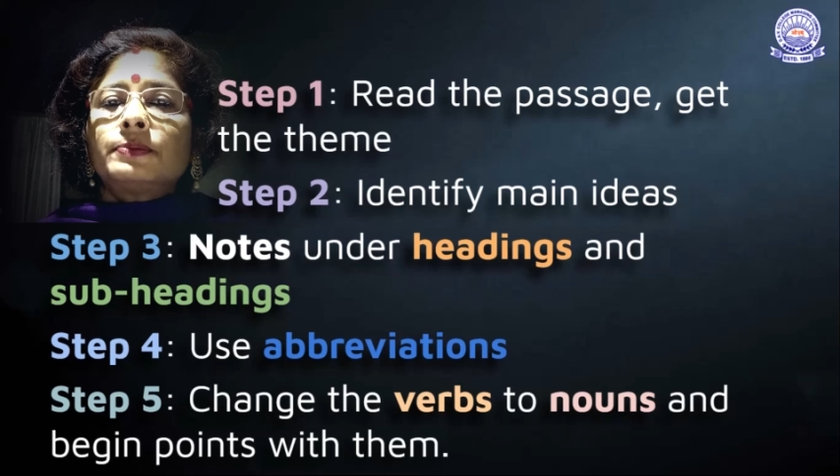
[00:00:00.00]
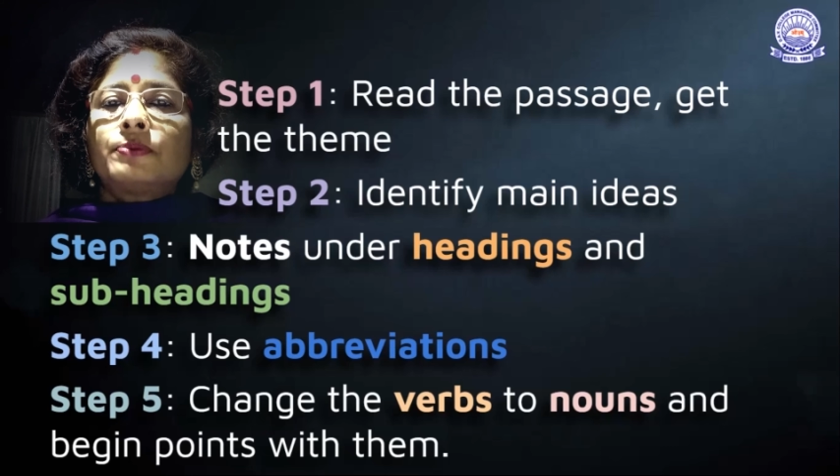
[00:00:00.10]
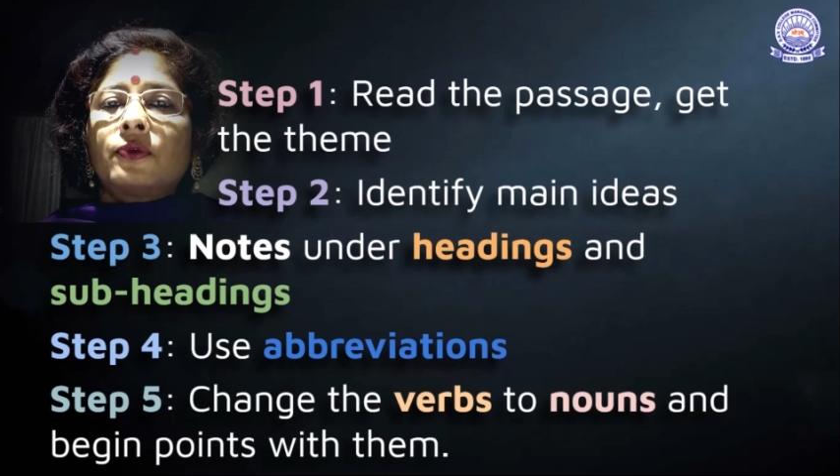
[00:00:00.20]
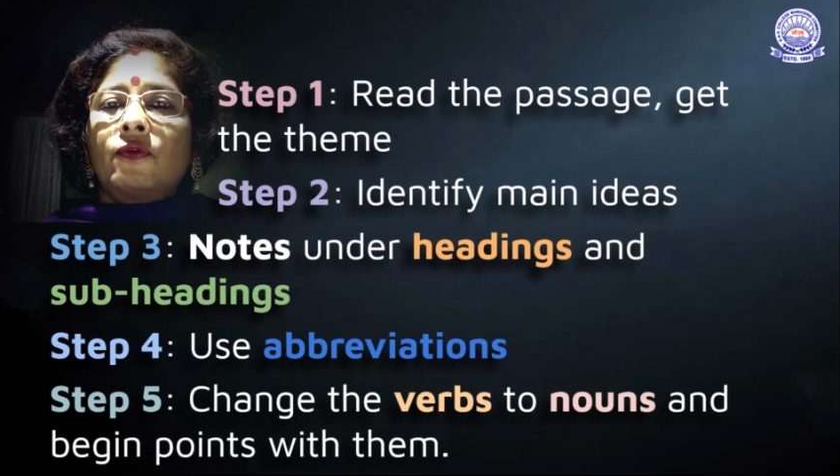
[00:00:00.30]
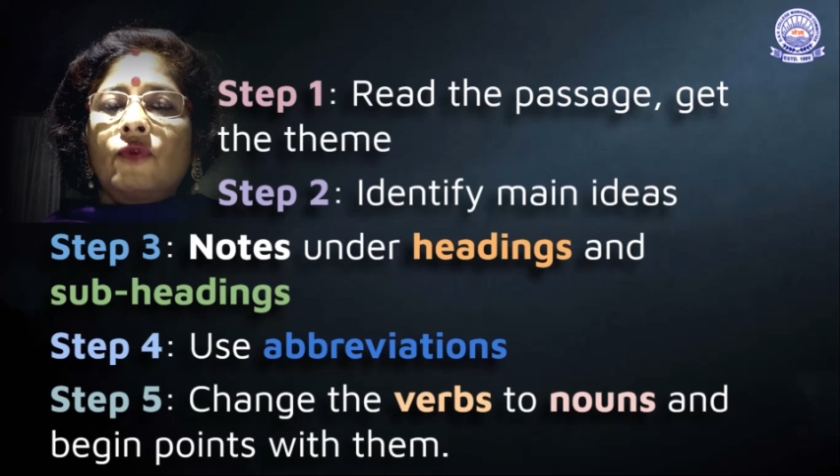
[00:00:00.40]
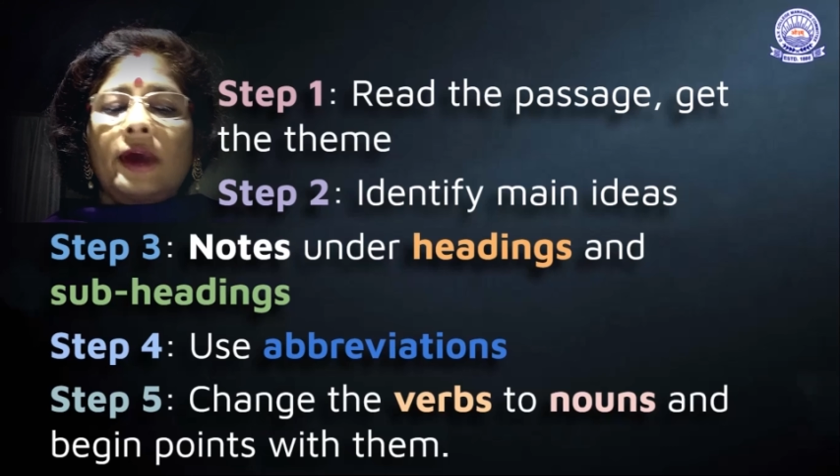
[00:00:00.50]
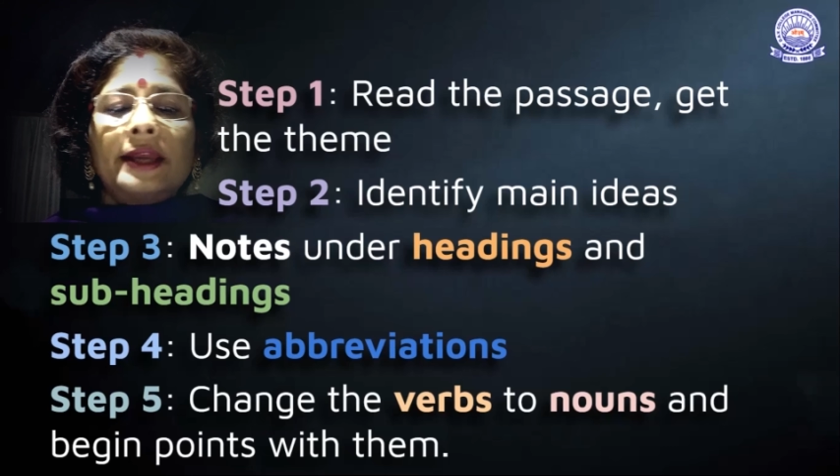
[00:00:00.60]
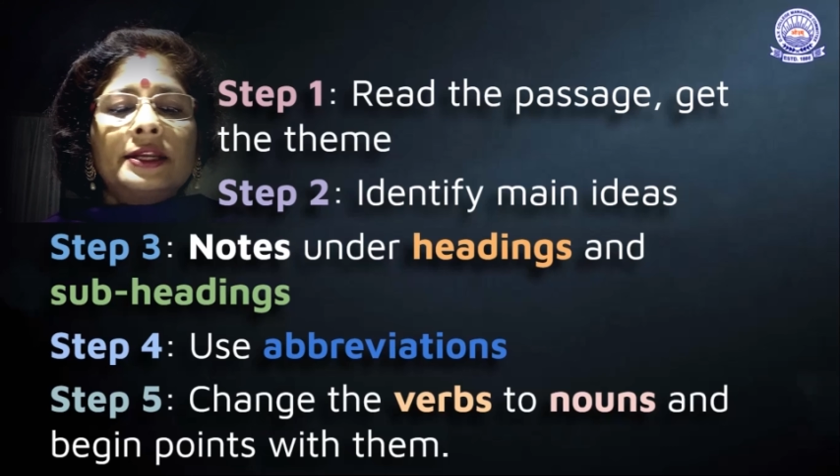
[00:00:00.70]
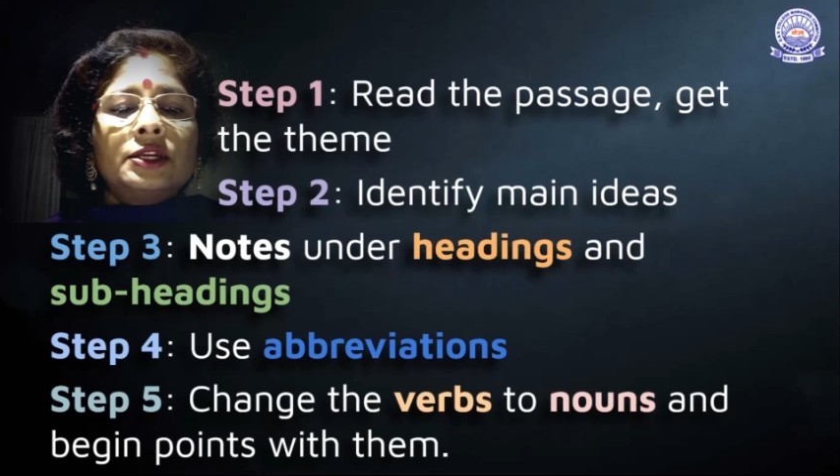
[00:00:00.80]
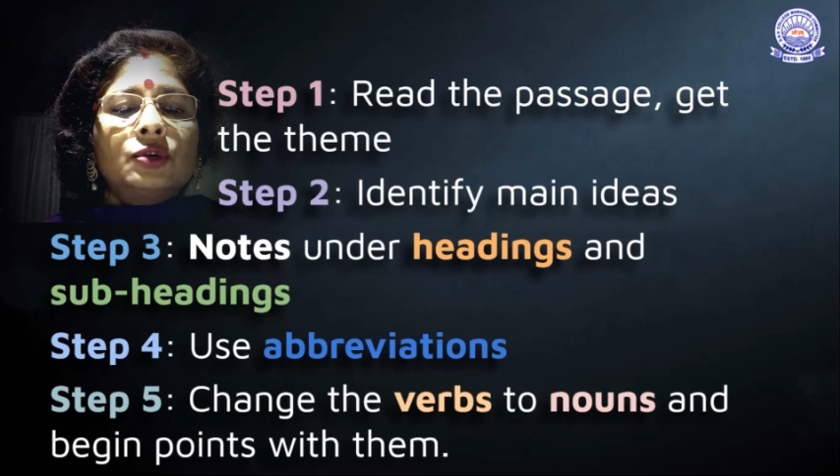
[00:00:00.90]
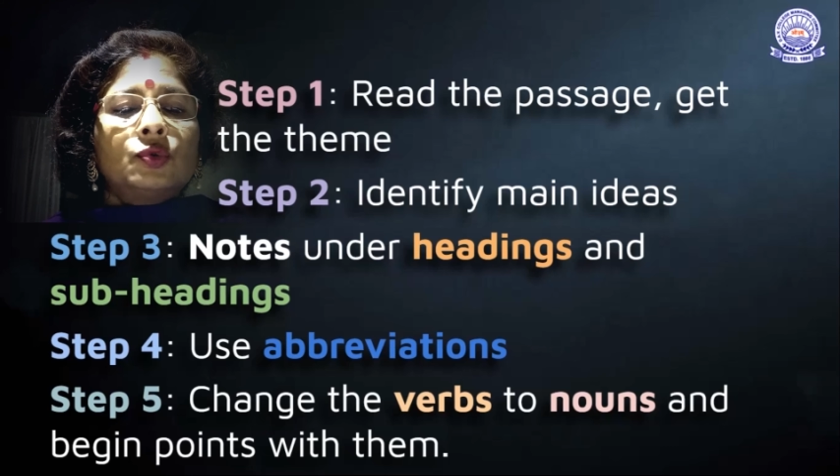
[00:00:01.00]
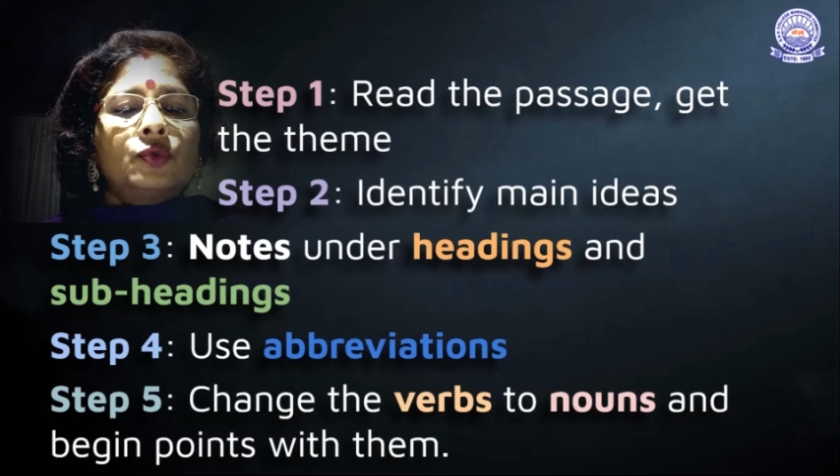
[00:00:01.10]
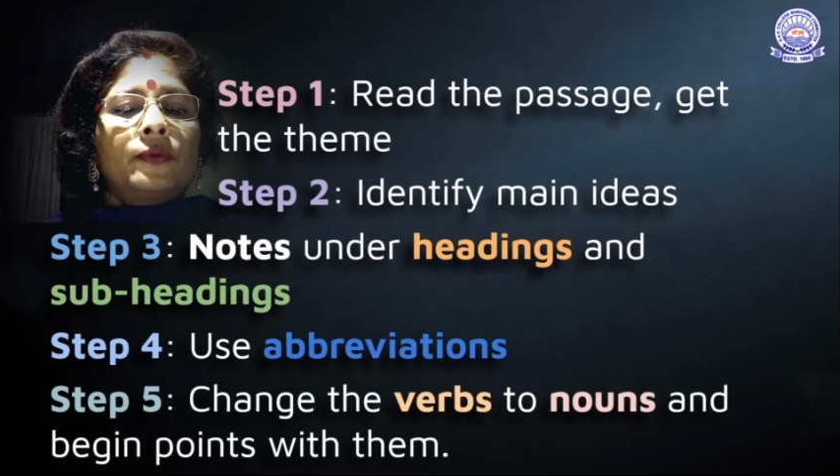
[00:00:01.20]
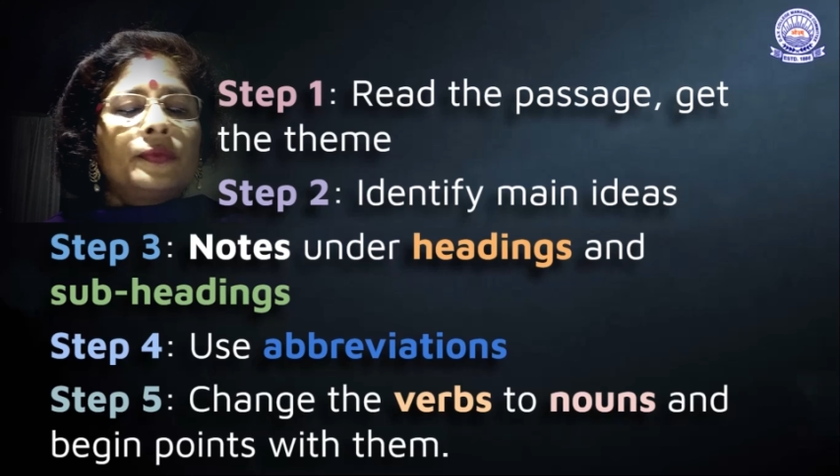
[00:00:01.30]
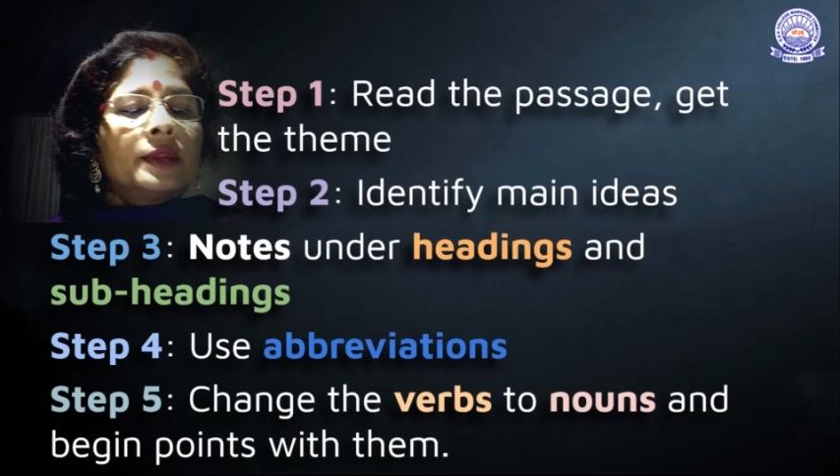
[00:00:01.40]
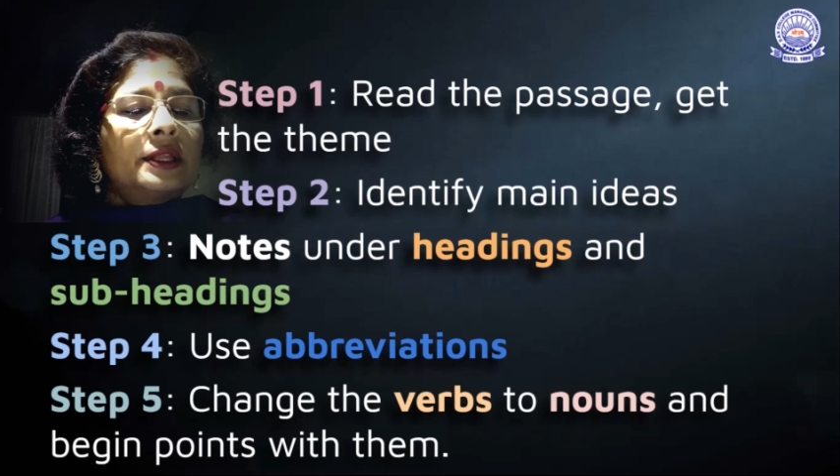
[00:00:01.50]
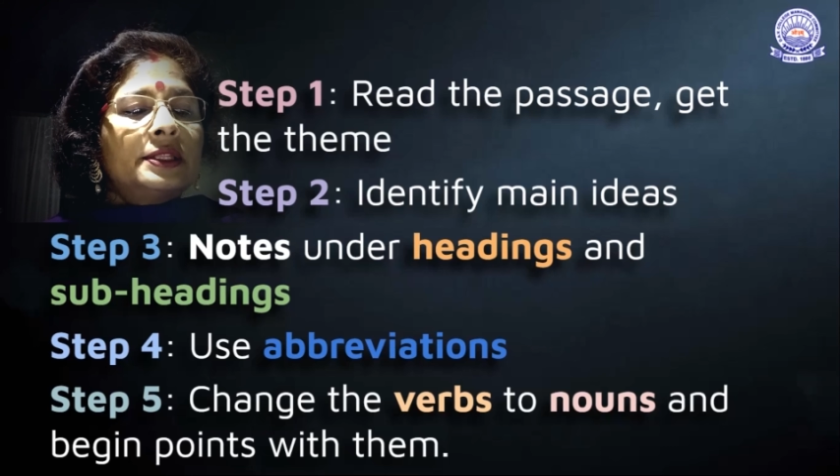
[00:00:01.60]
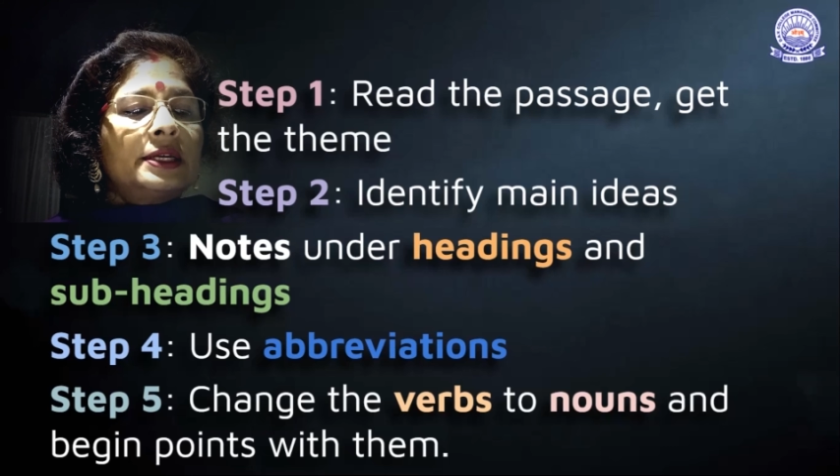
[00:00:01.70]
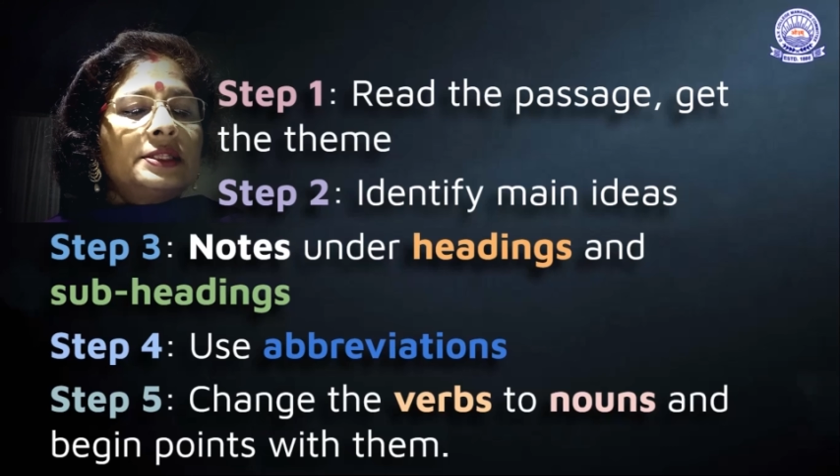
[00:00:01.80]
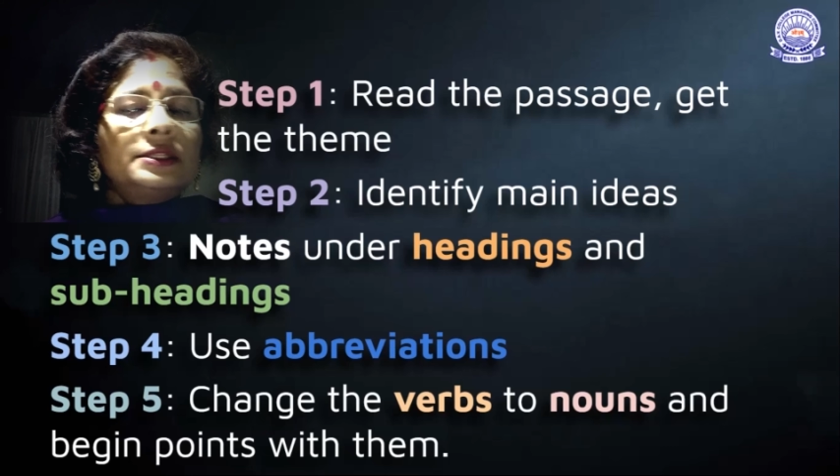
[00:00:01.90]
provide you
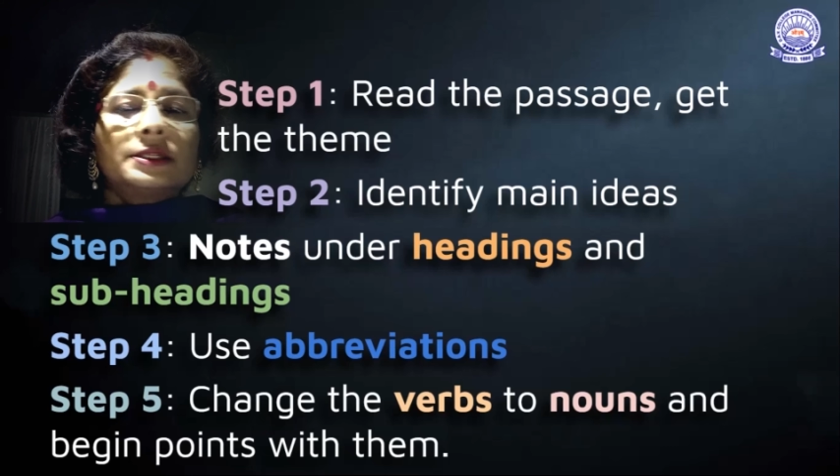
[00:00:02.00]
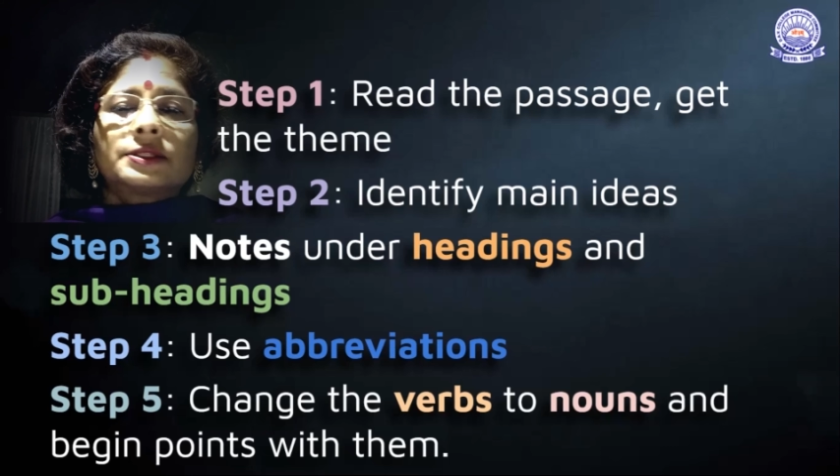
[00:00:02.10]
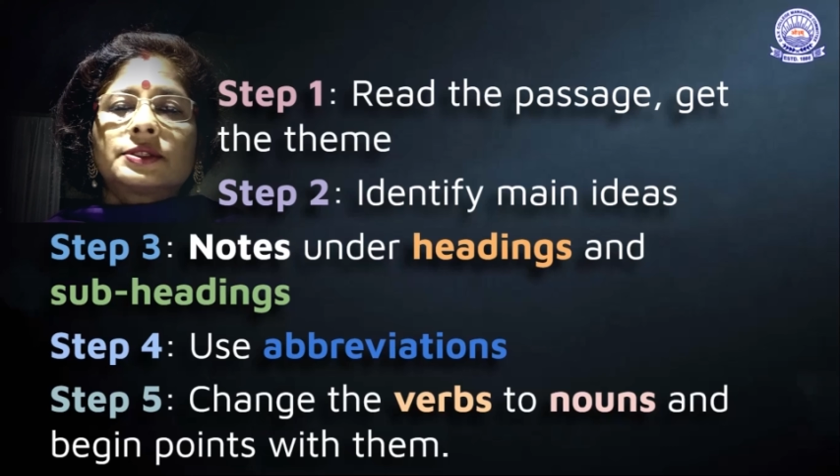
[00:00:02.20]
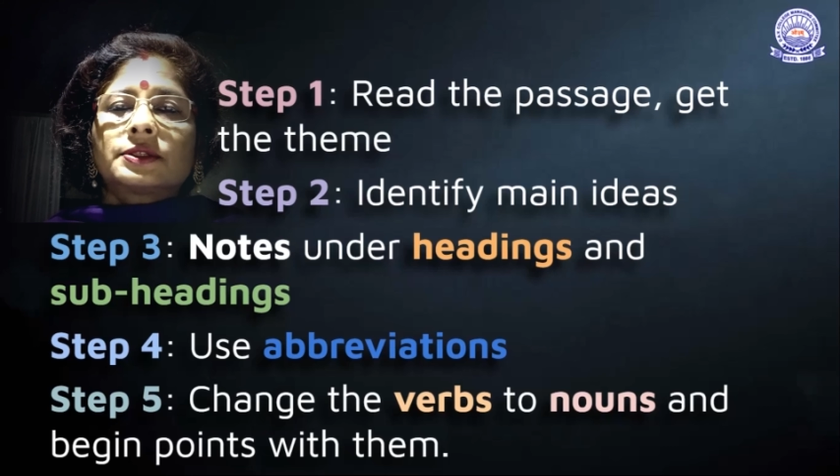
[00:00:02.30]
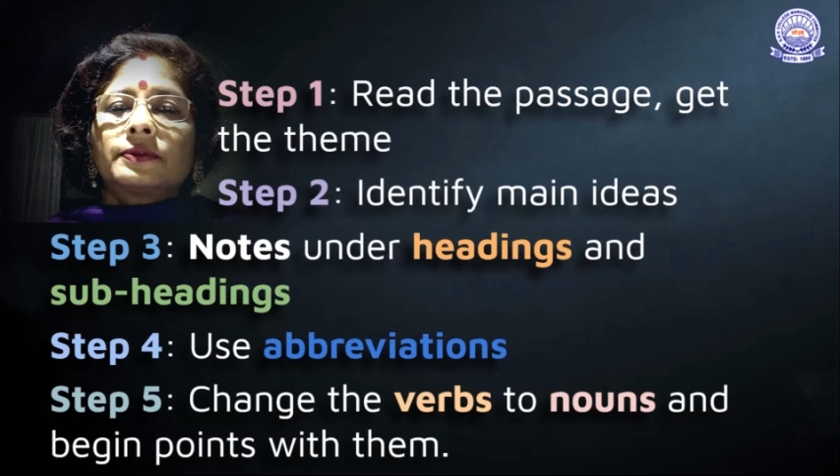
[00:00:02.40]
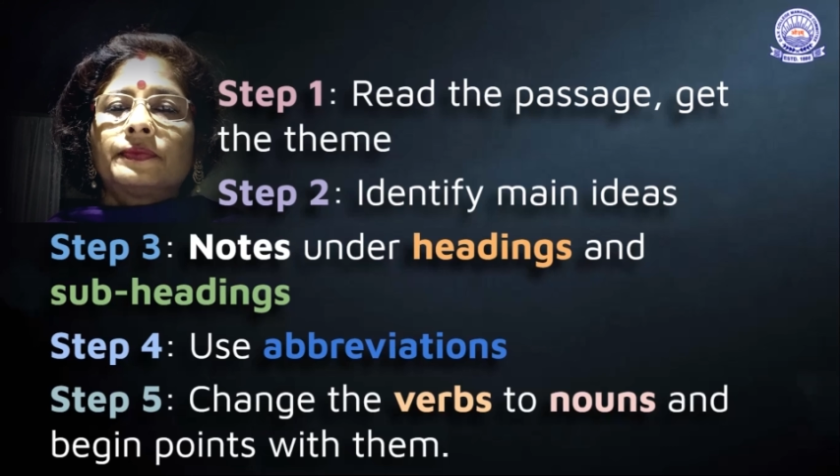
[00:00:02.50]
the gist.